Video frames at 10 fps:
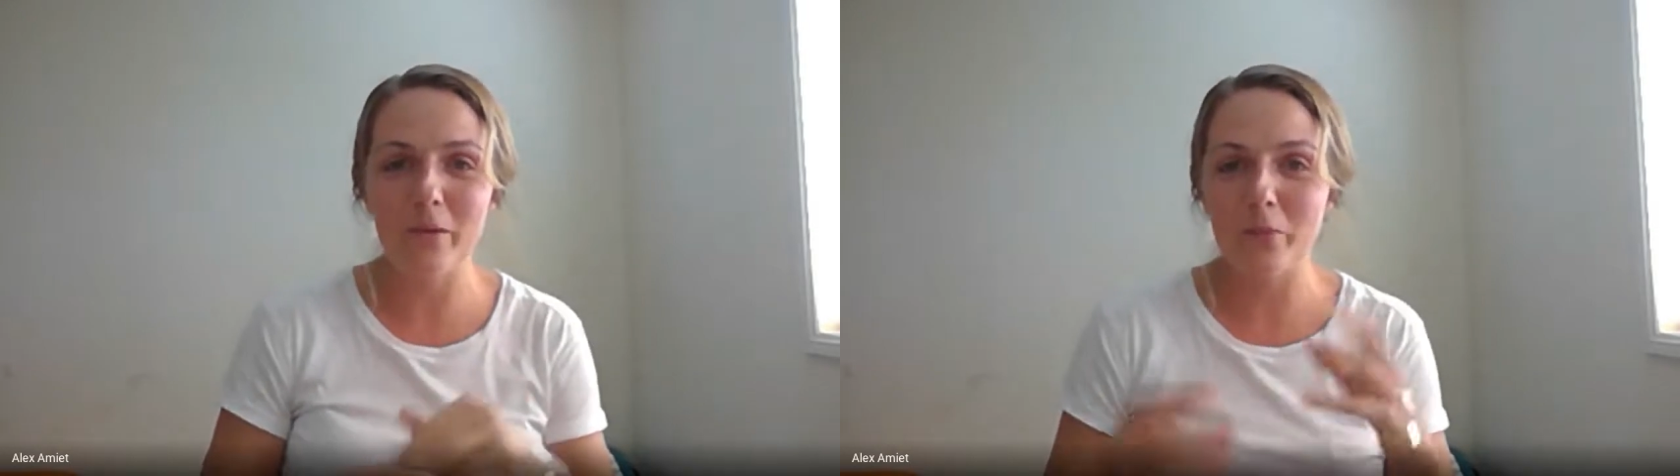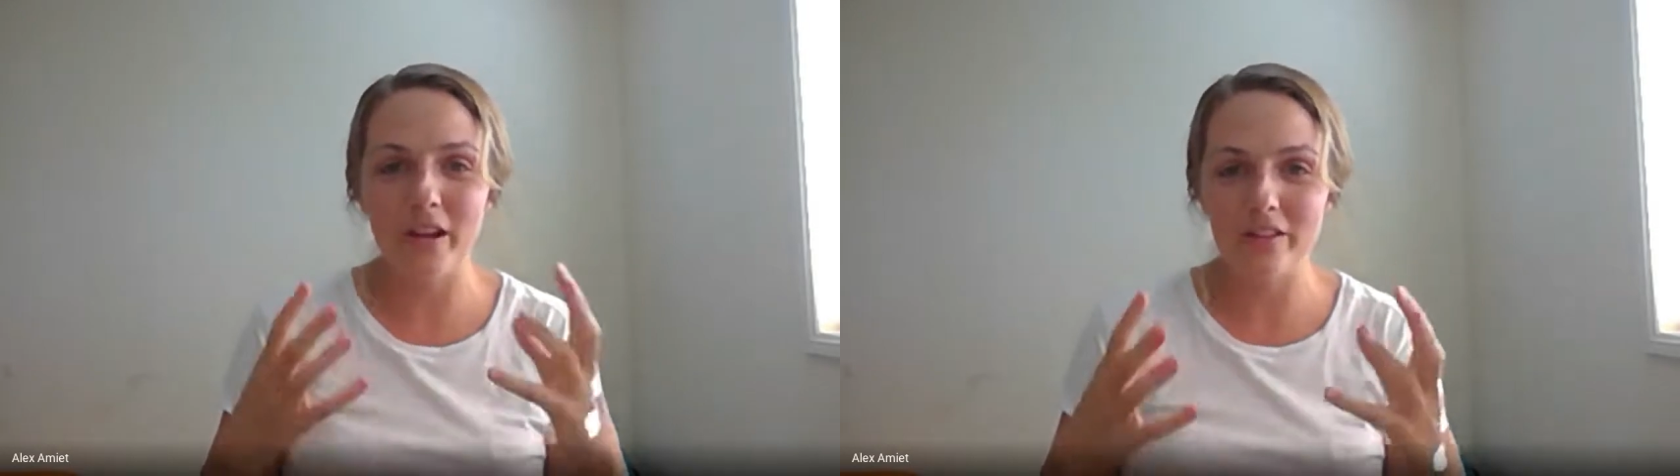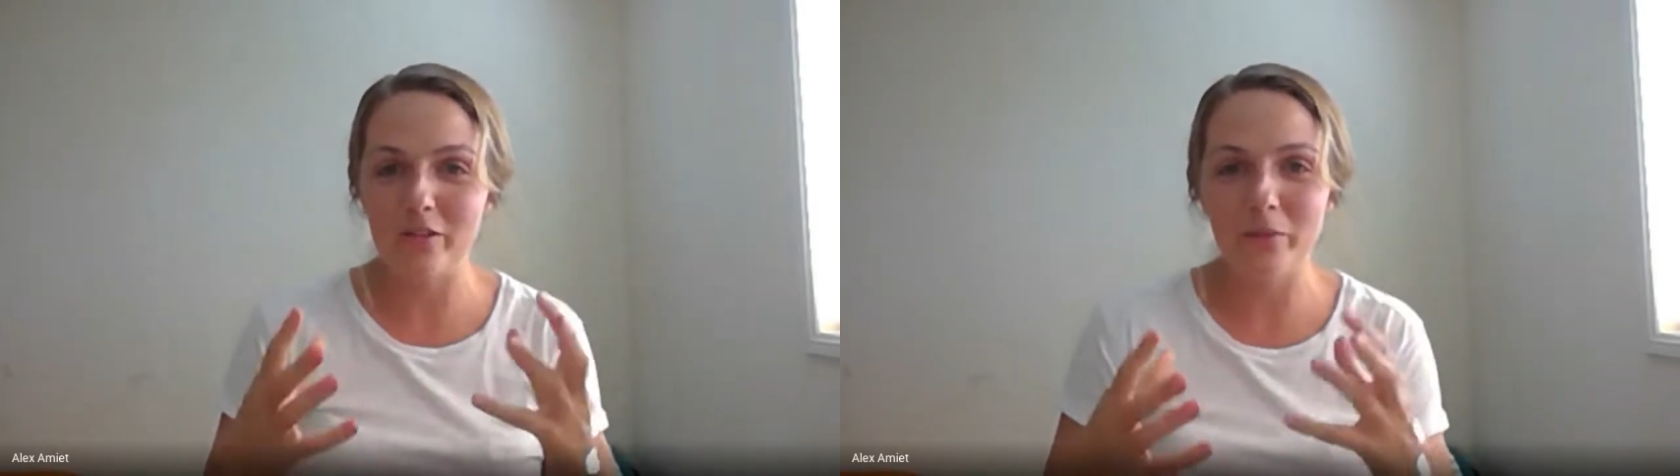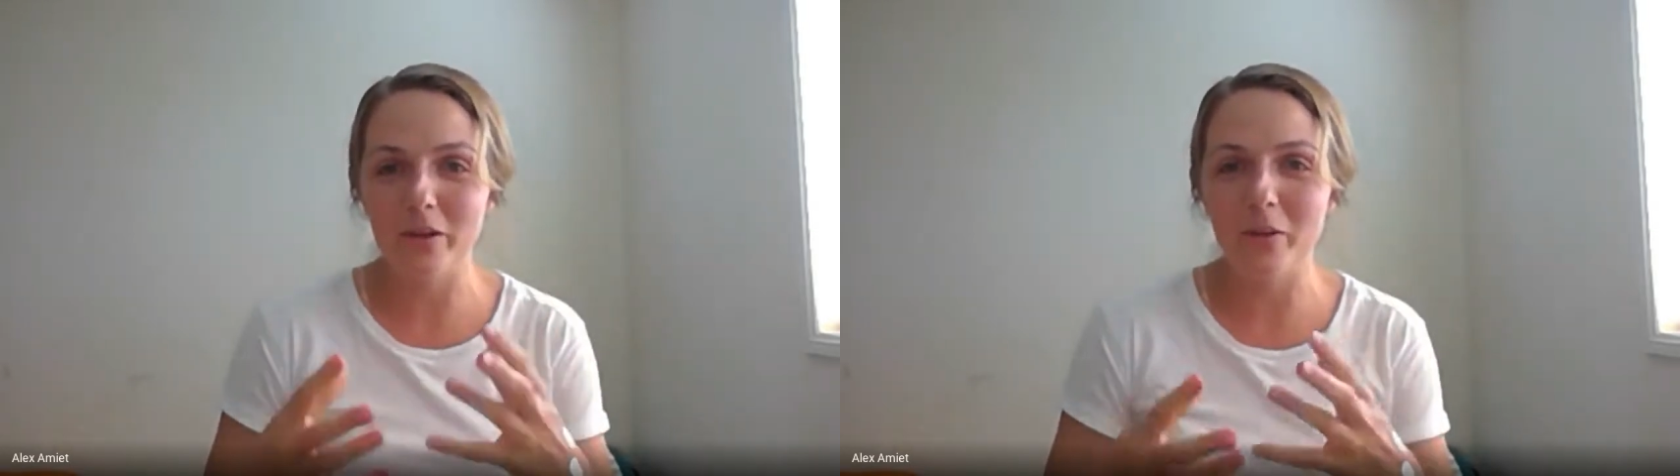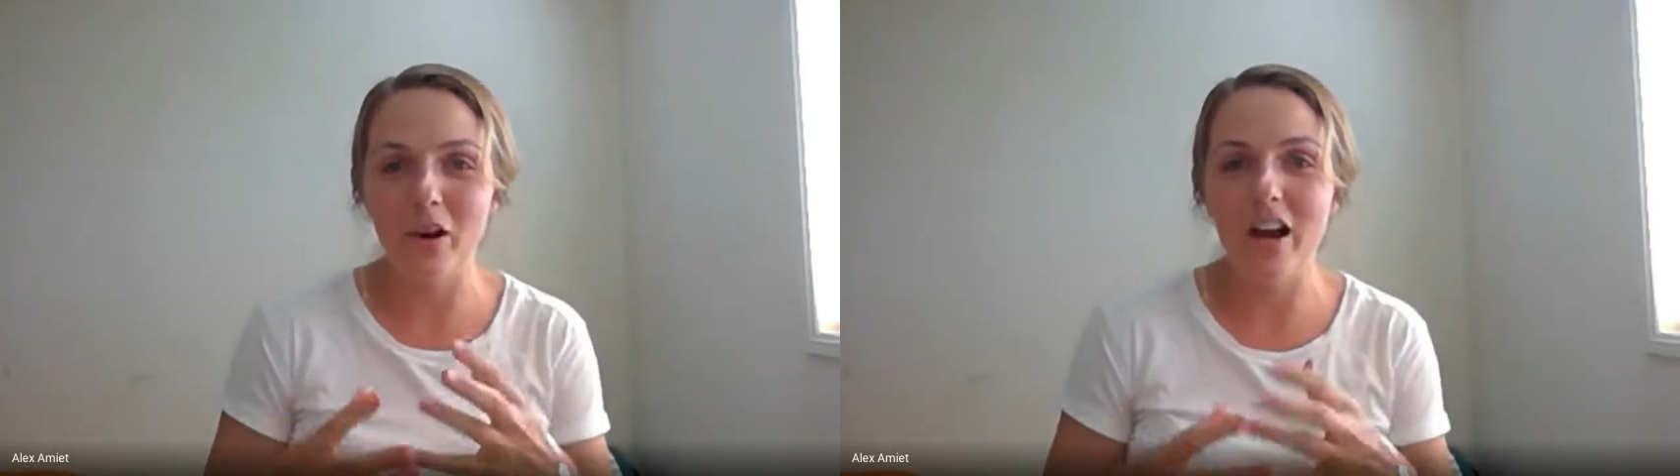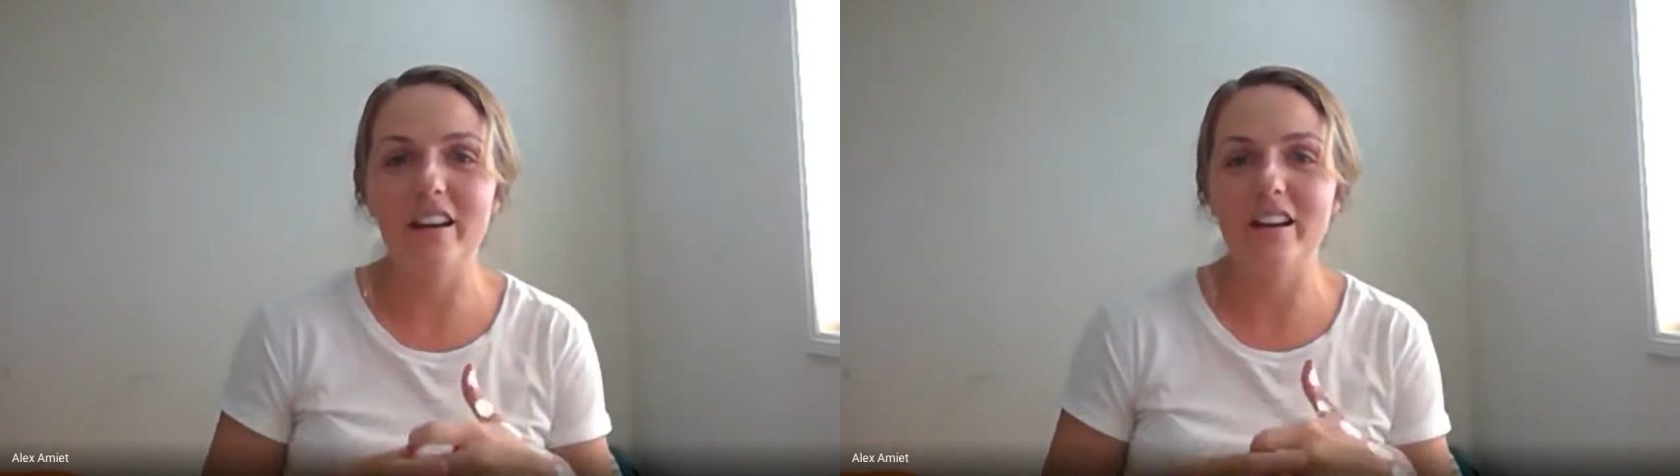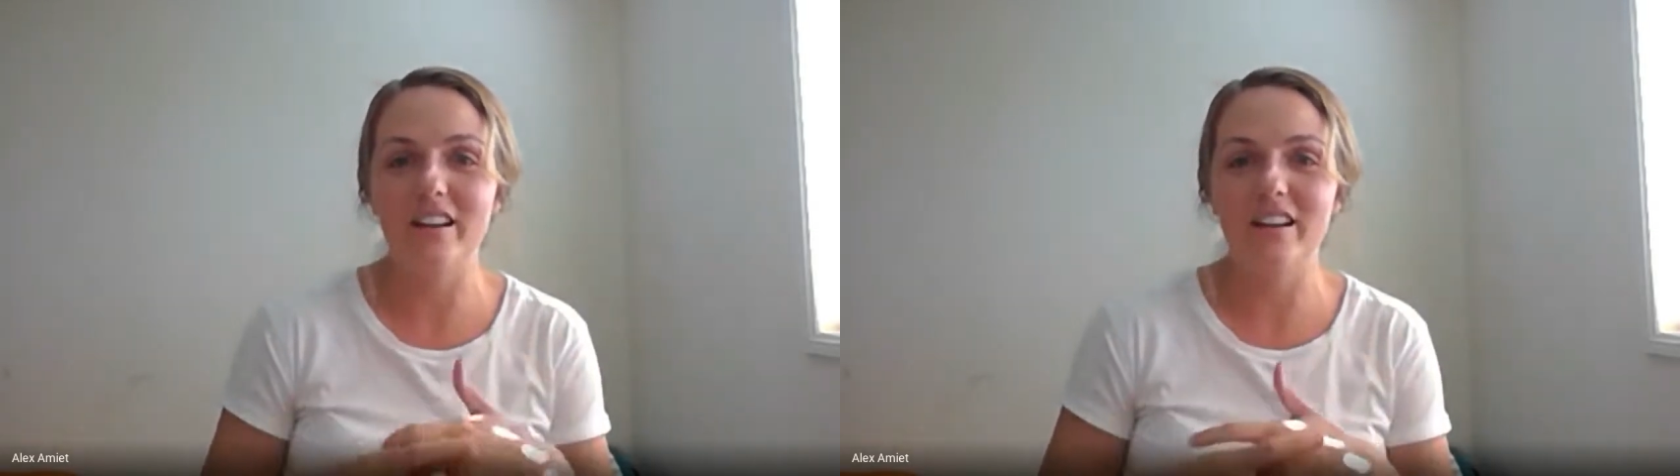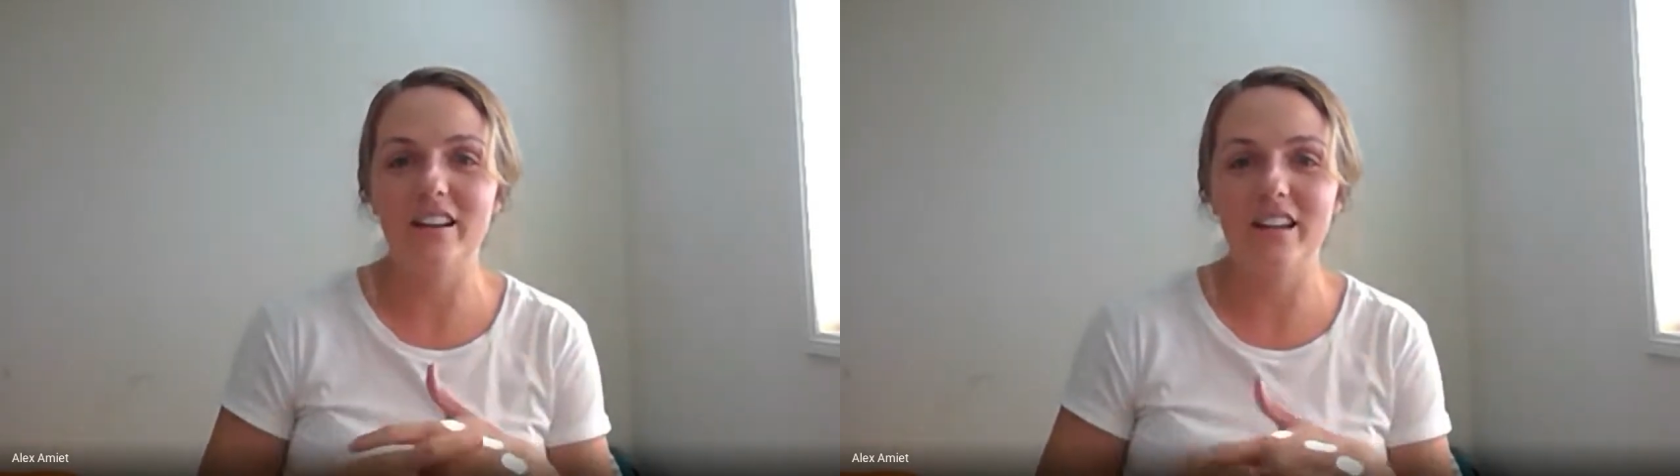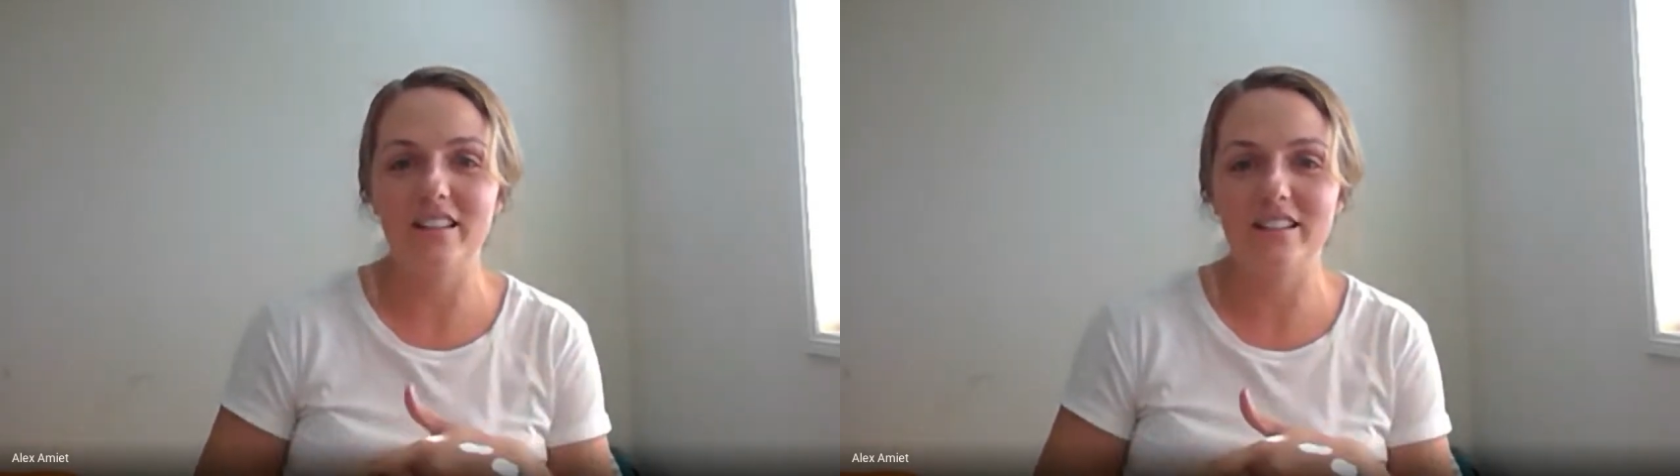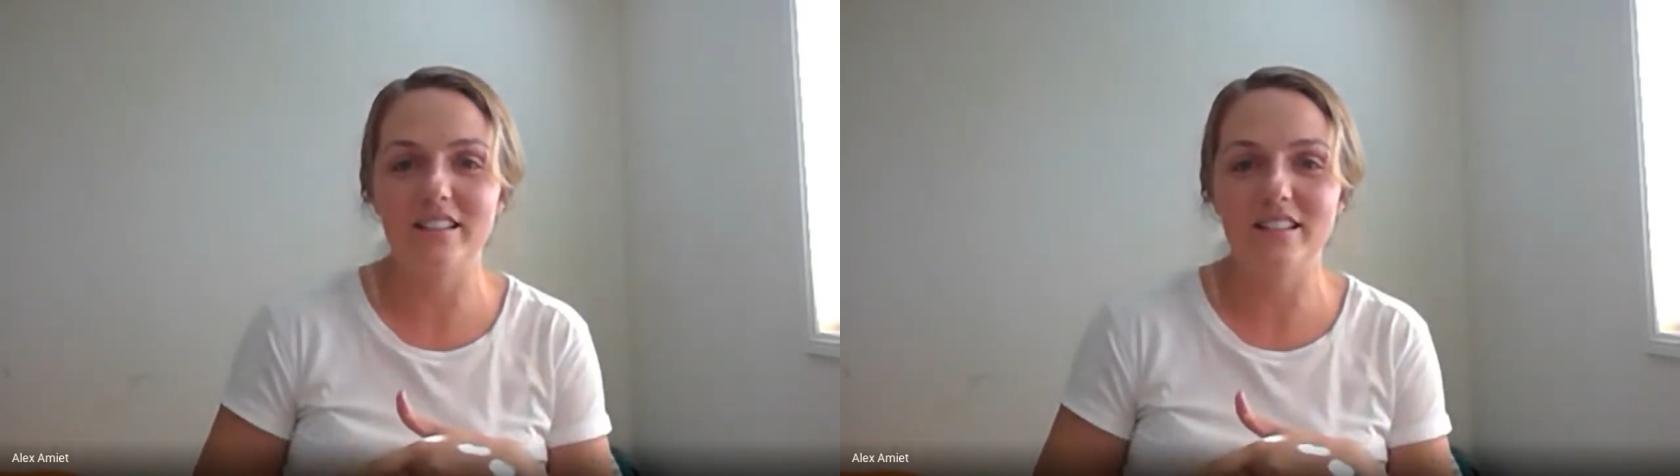our brains will be quieter, and